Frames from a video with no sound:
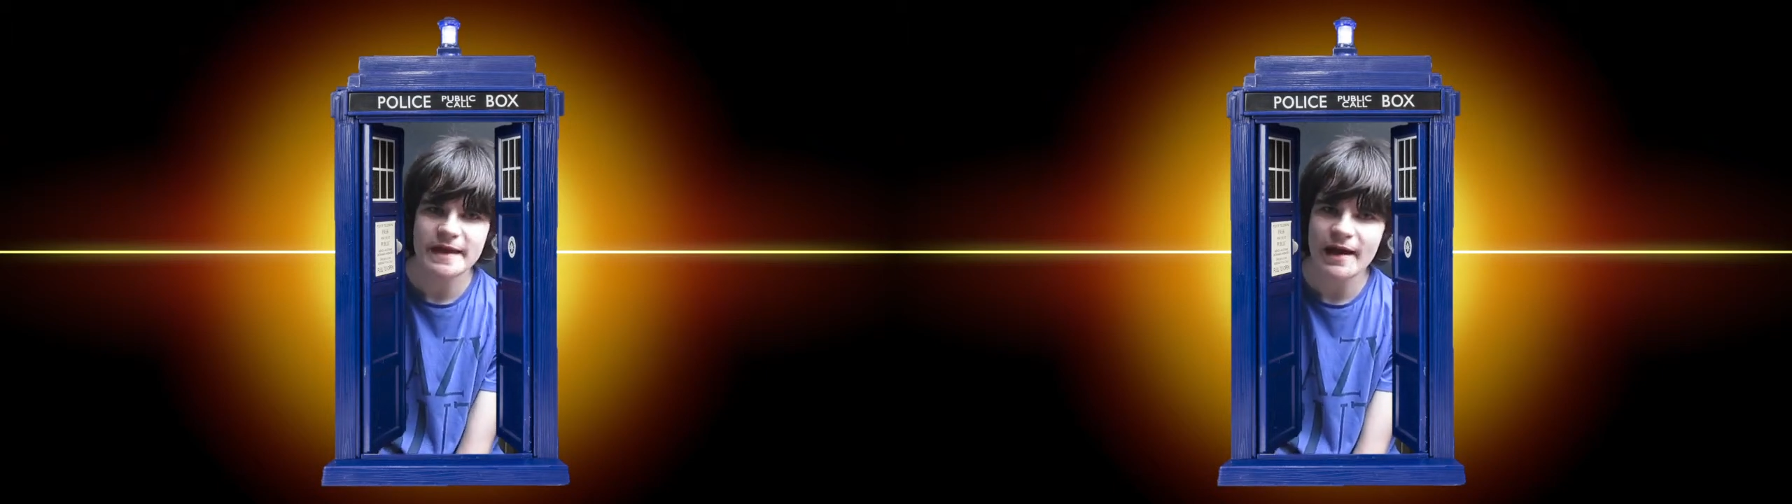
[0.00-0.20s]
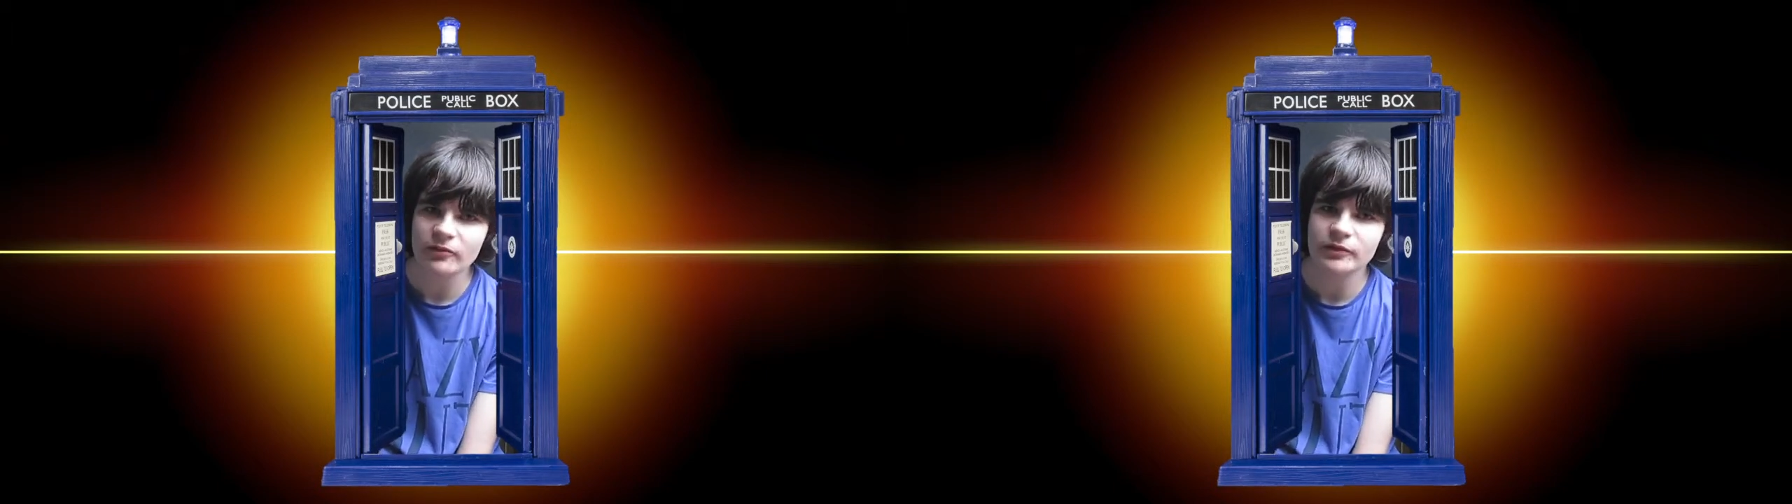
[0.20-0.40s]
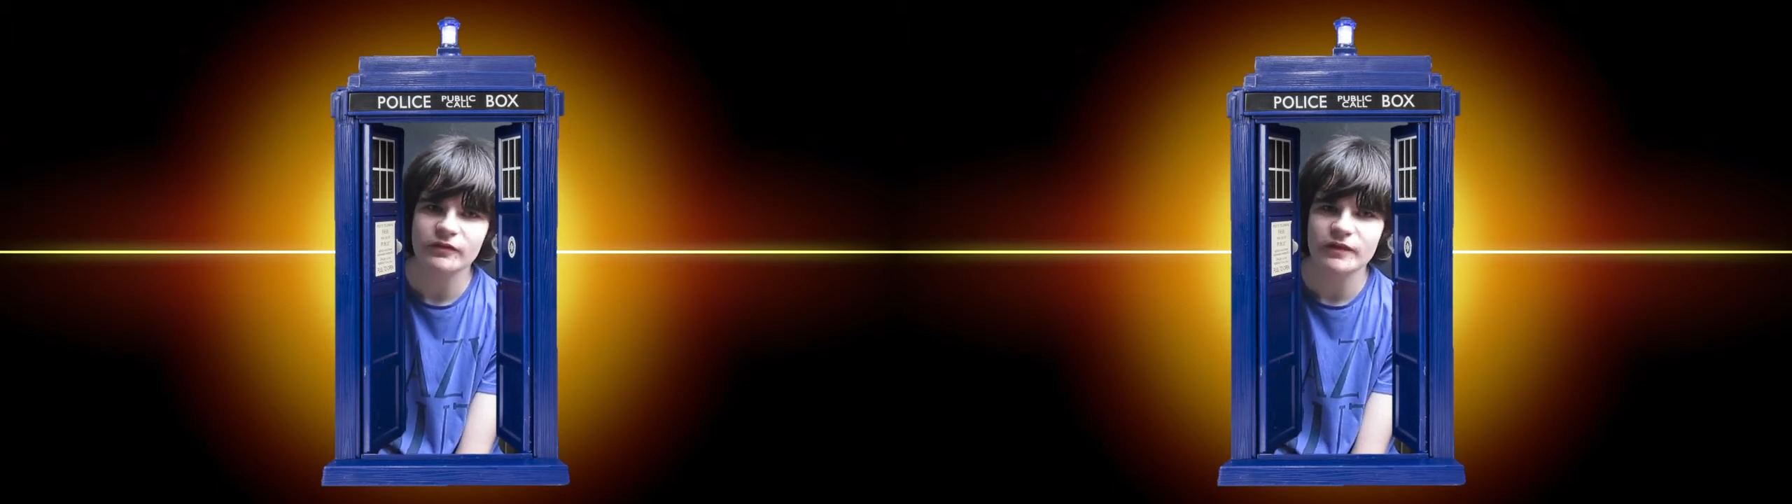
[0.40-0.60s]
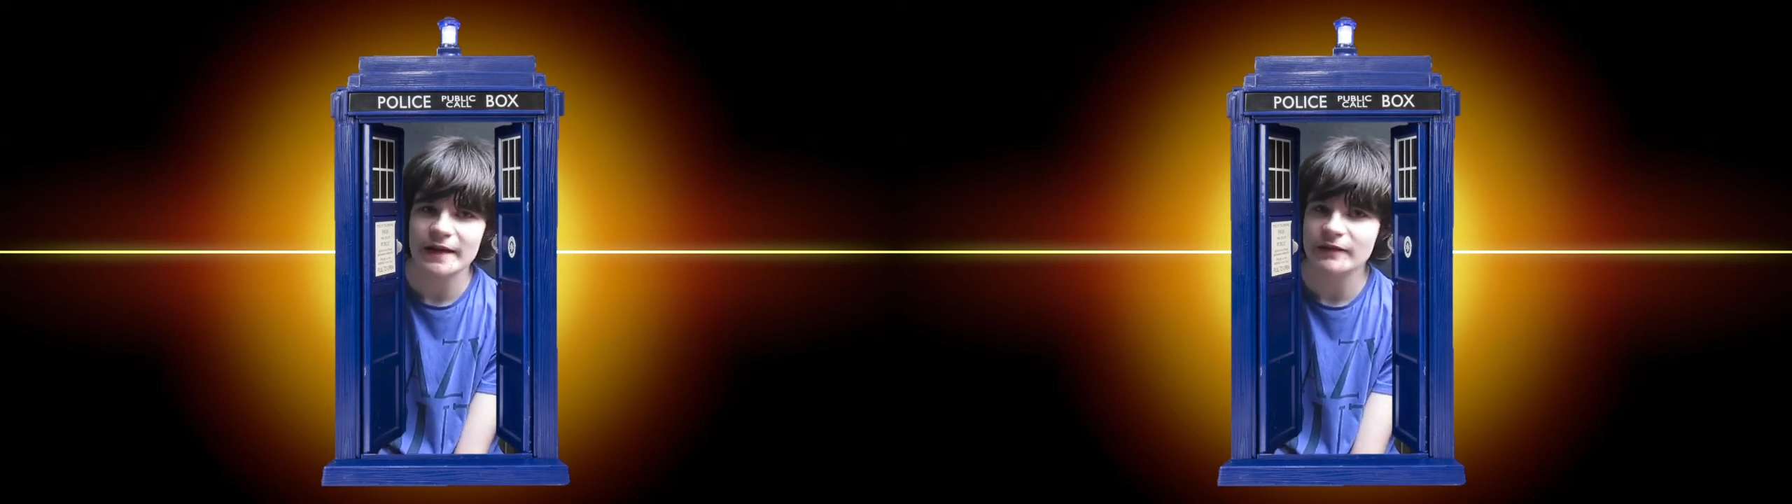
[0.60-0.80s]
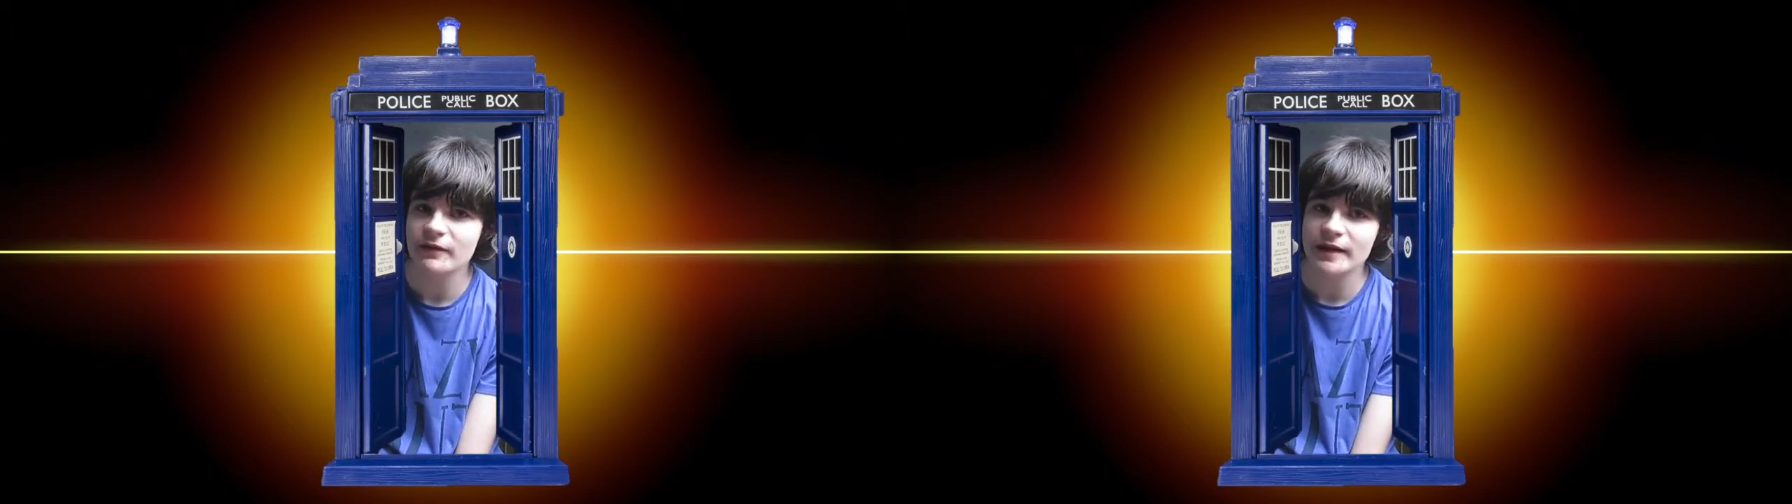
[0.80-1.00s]
down if
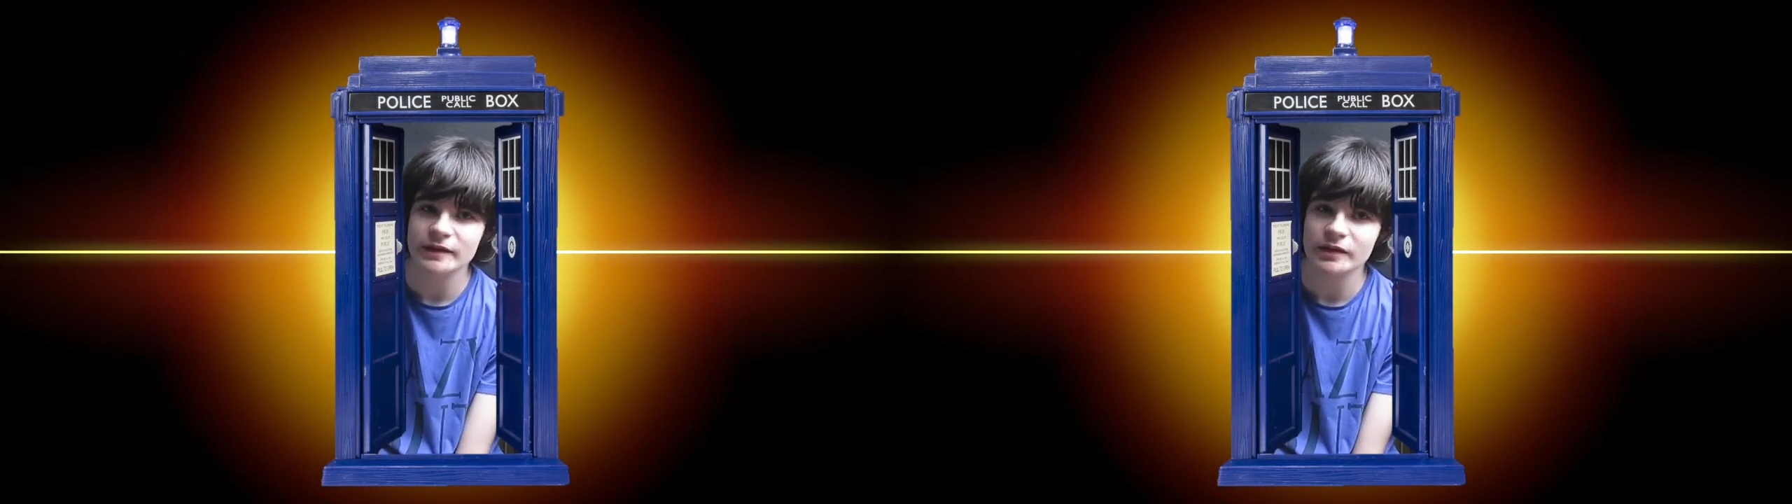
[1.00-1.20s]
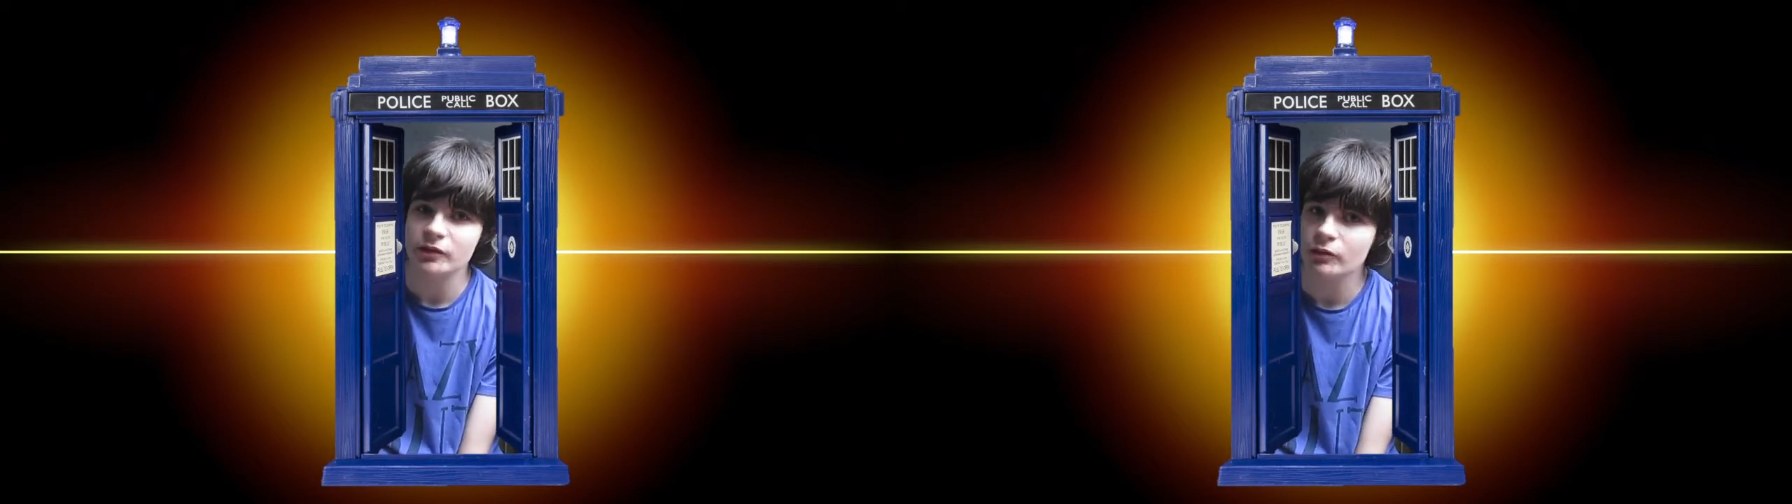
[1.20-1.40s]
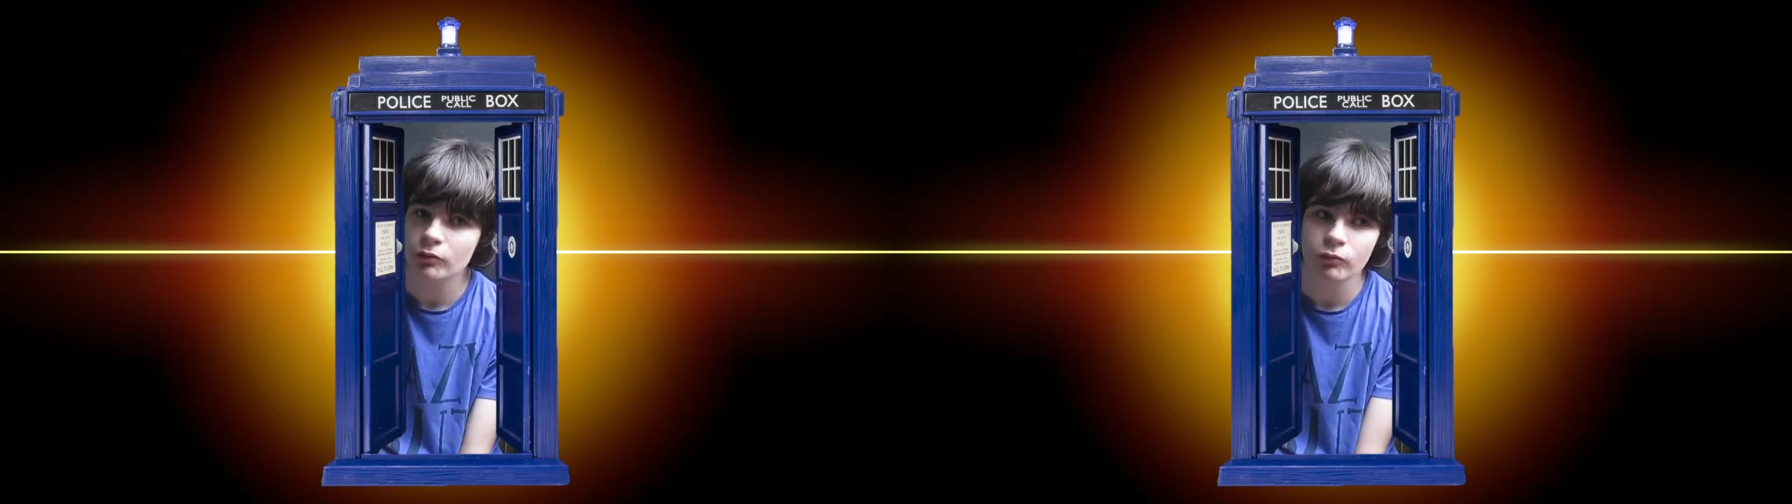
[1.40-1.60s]
I find the